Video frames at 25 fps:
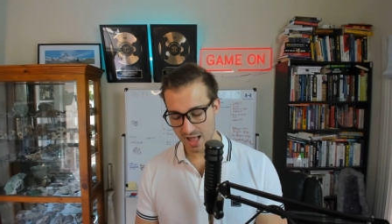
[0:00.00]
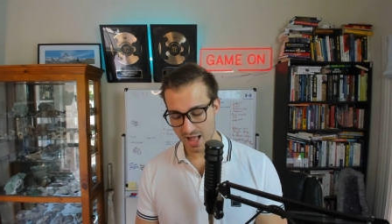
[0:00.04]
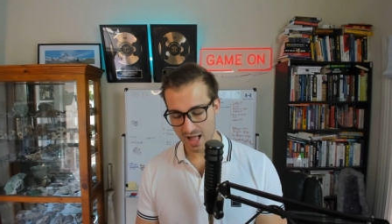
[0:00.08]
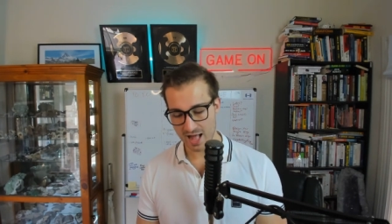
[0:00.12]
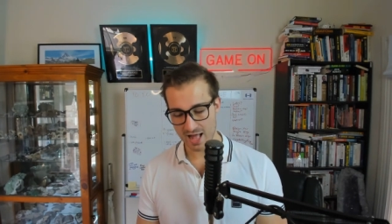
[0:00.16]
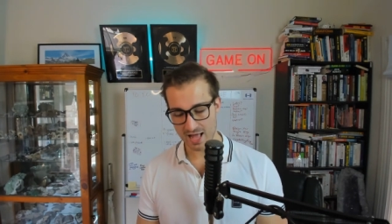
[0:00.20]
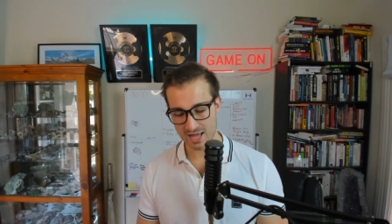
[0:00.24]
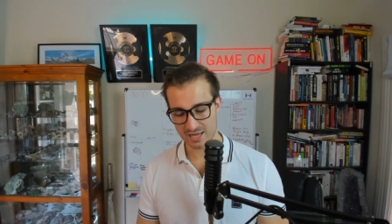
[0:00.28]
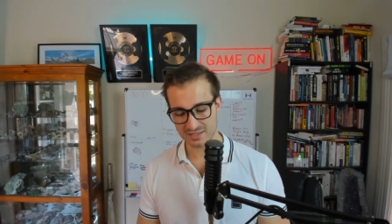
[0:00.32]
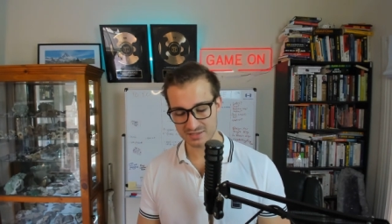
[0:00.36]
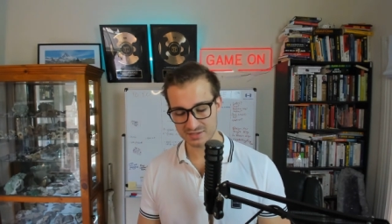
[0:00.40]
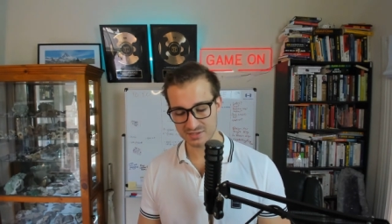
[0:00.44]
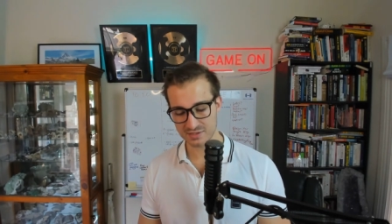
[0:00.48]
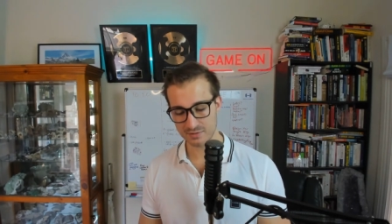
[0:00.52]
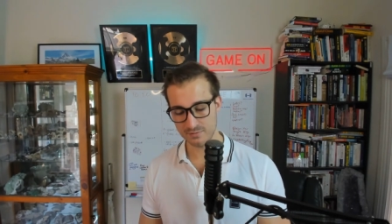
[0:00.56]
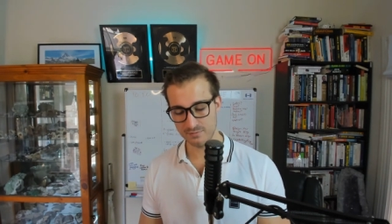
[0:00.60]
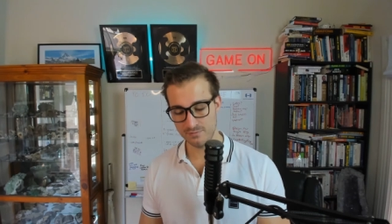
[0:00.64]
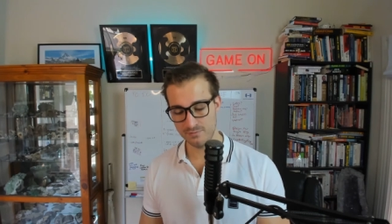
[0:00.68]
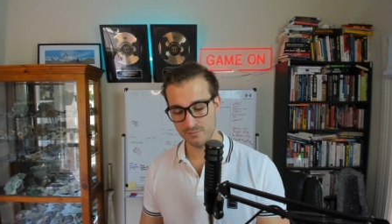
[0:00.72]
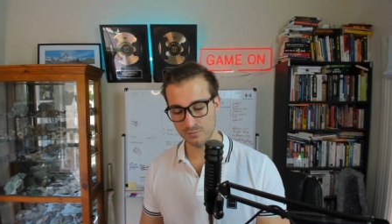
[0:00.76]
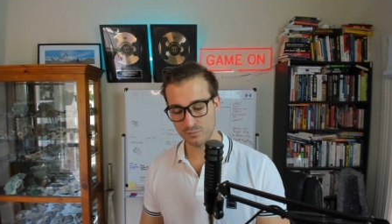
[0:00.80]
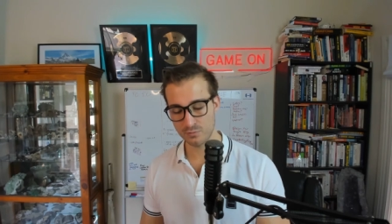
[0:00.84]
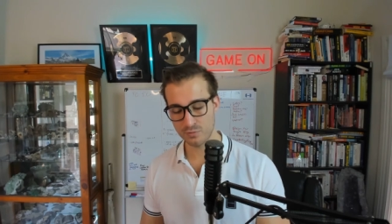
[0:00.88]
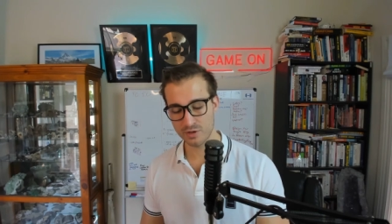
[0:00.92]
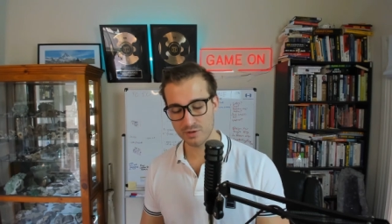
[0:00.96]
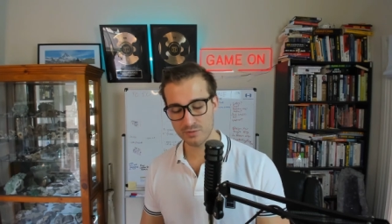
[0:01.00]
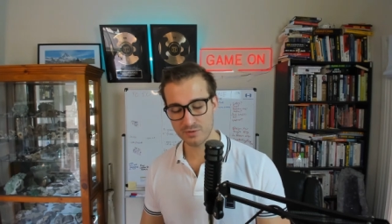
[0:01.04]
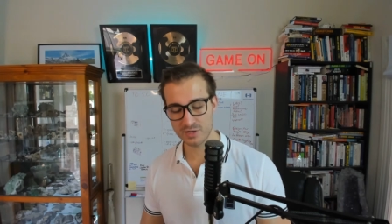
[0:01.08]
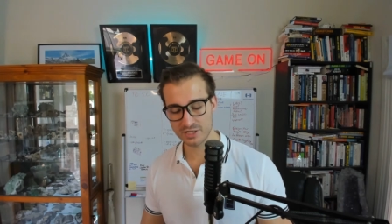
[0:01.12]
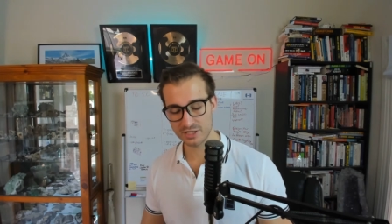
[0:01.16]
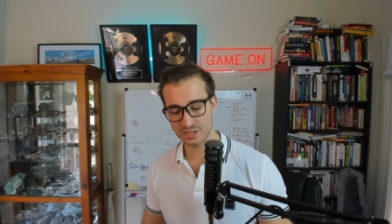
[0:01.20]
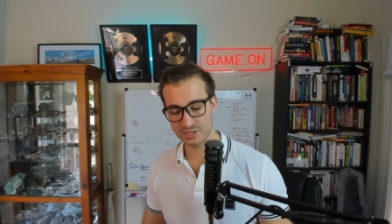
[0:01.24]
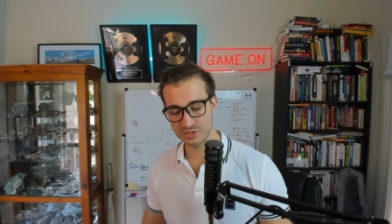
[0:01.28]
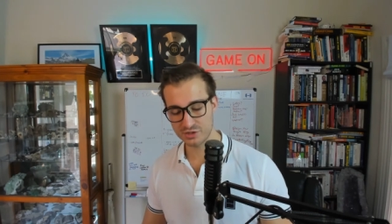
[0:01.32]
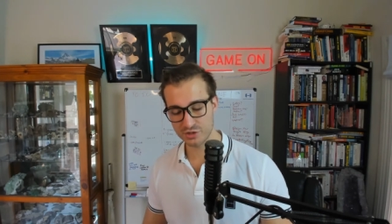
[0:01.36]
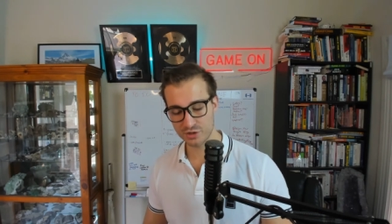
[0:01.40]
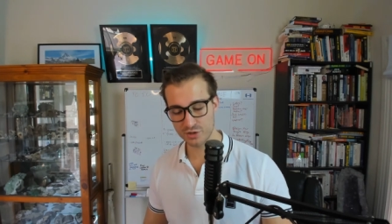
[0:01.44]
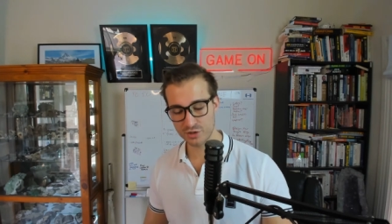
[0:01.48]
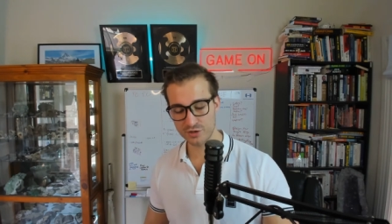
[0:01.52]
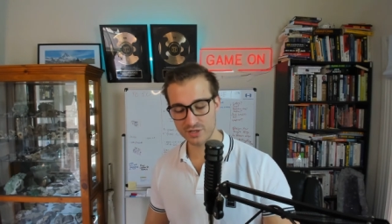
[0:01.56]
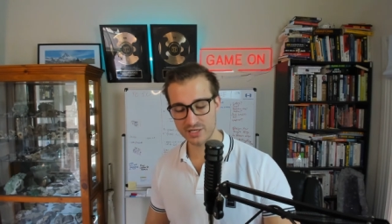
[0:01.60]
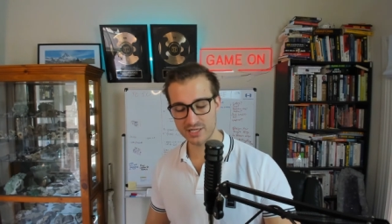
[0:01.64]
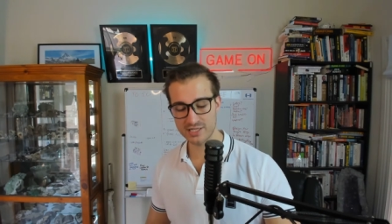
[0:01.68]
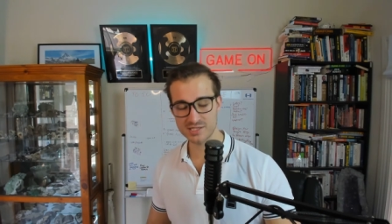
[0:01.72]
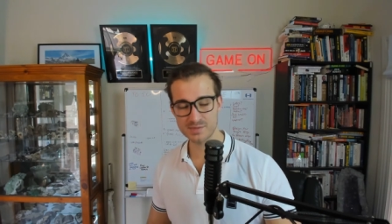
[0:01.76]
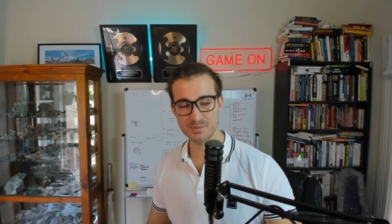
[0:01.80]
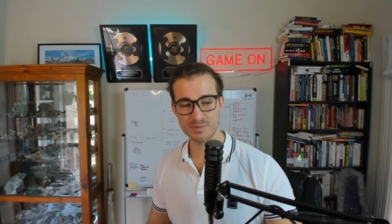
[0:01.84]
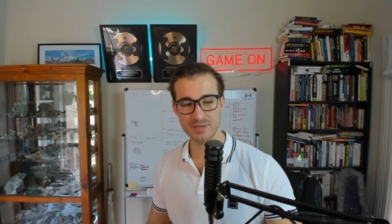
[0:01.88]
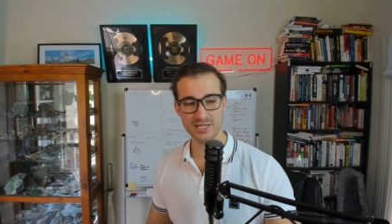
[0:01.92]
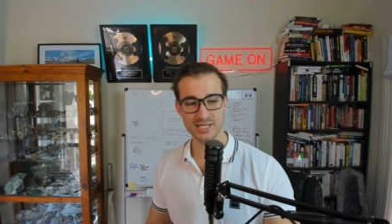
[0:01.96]
And what I want you to do
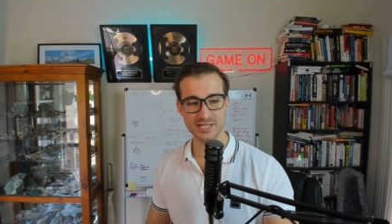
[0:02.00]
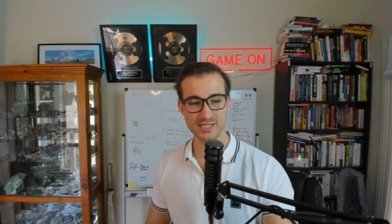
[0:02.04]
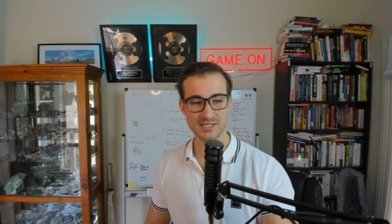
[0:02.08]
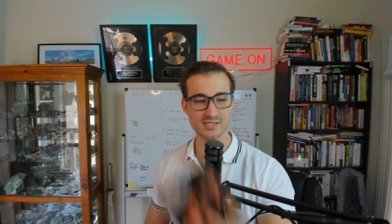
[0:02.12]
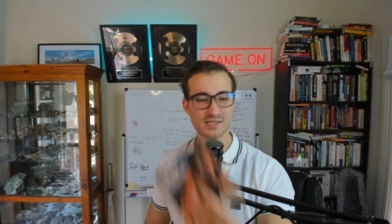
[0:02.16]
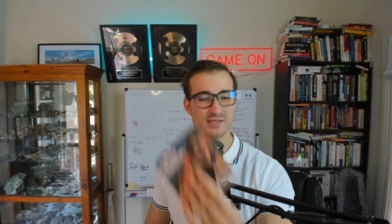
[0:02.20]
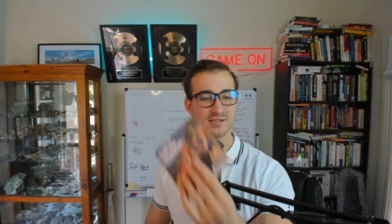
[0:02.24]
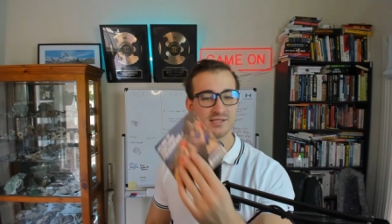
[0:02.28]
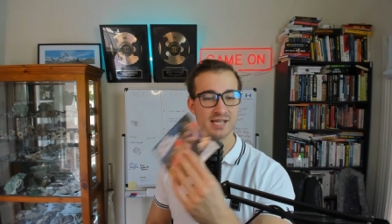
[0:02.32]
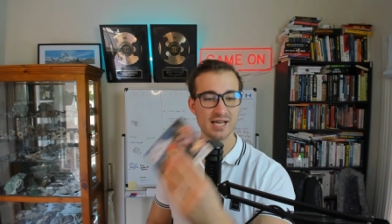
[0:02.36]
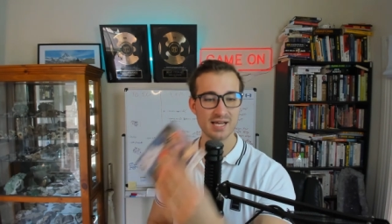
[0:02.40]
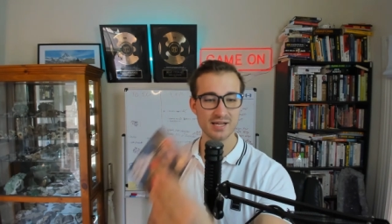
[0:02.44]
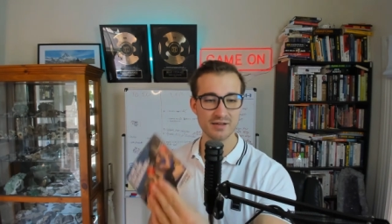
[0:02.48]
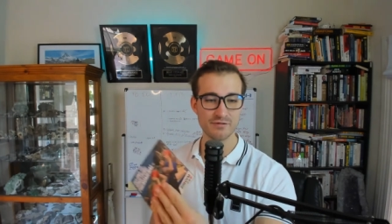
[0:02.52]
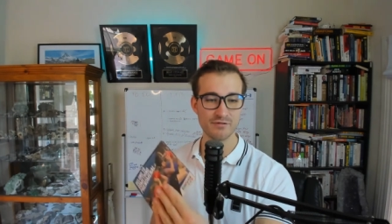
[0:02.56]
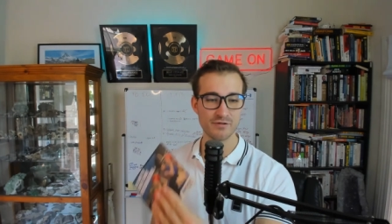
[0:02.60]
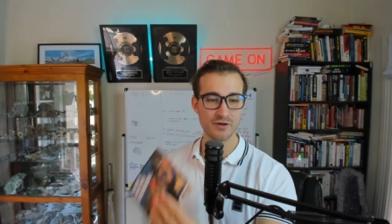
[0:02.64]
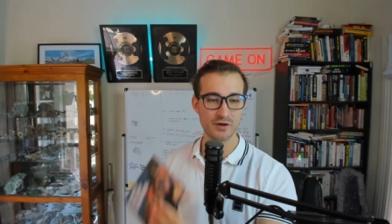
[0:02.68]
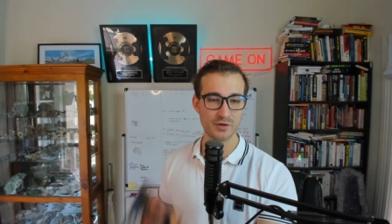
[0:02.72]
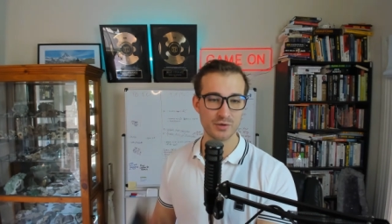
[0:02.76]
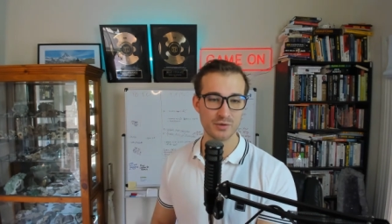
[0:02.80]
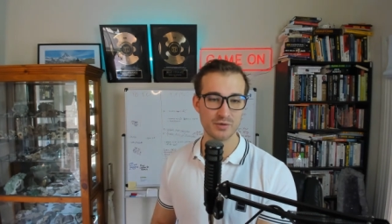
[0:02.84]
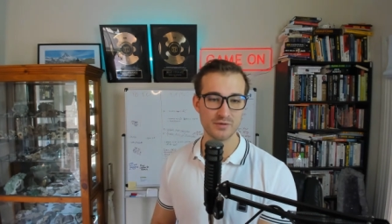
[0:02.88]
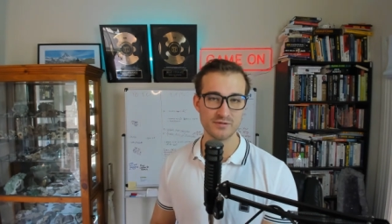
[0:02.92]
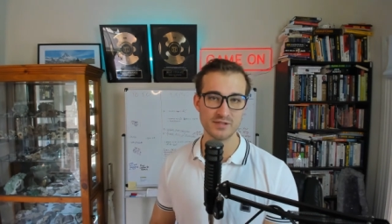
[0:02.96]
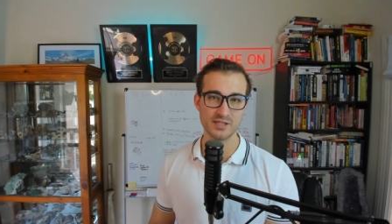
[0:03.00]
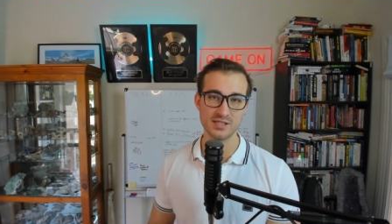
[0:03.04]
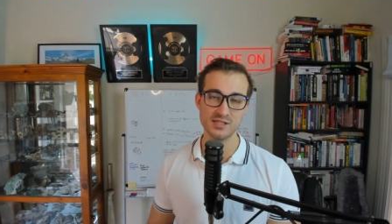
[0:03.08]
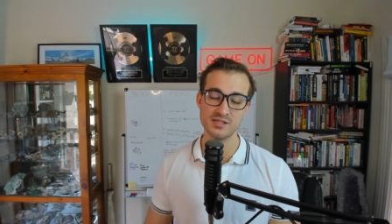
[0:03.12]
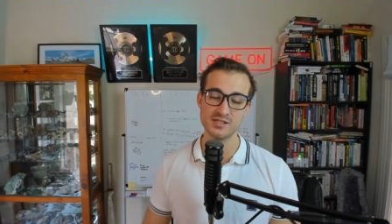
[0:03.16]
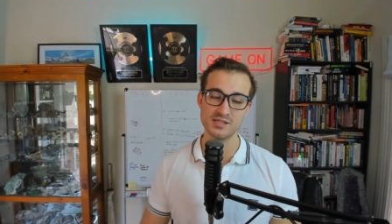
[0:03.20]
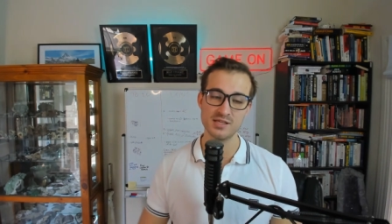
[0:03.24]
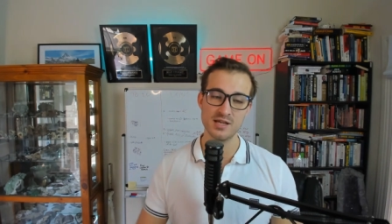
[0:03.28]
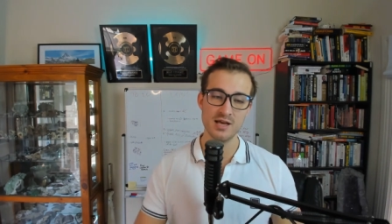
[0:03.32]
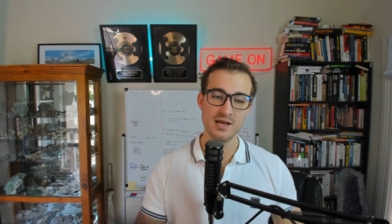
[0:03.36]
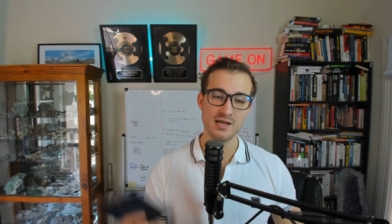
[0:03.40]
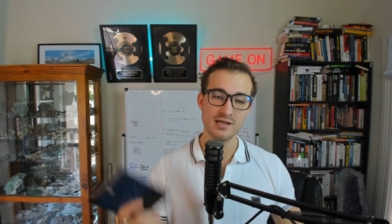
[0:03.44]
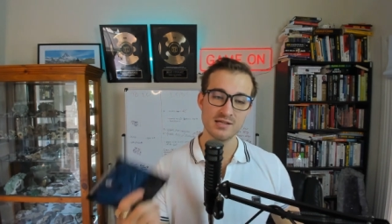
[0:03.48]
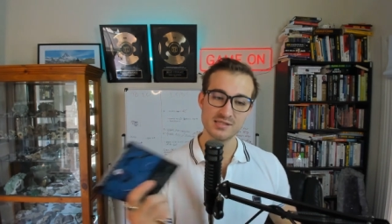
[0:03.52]
is please take a photo of this,